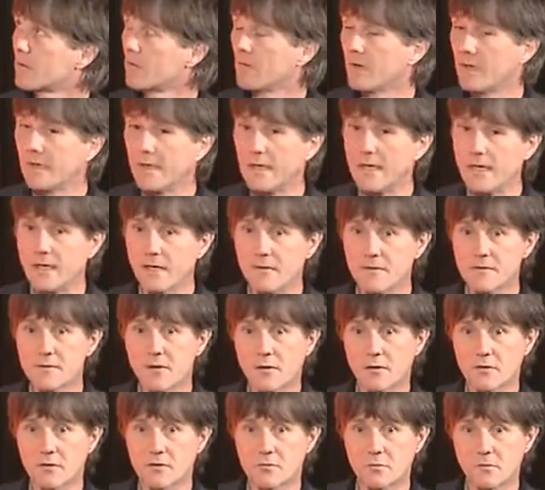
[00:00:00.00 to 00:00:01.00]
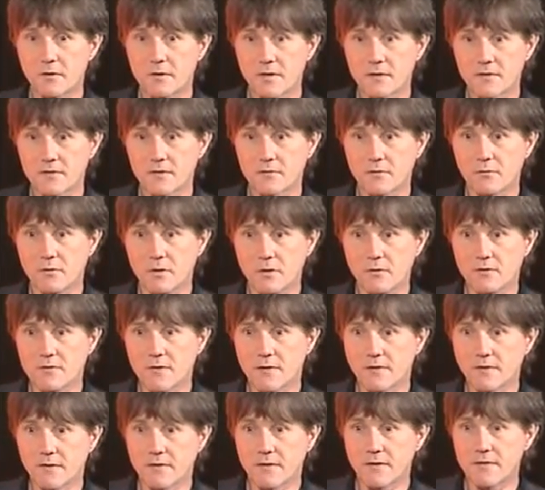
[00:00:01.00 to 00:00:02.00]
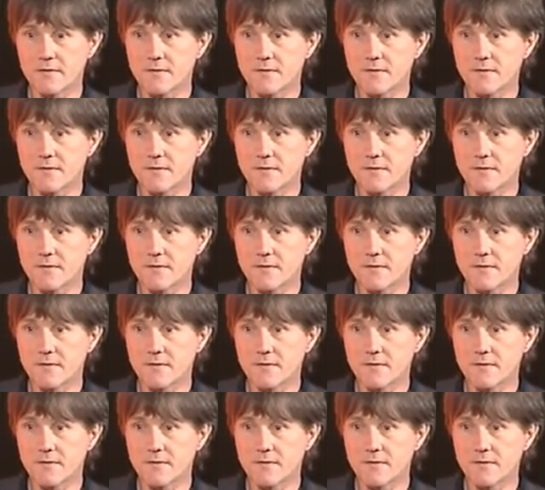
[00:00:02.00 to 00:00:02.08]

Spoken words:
really in touch with us or using the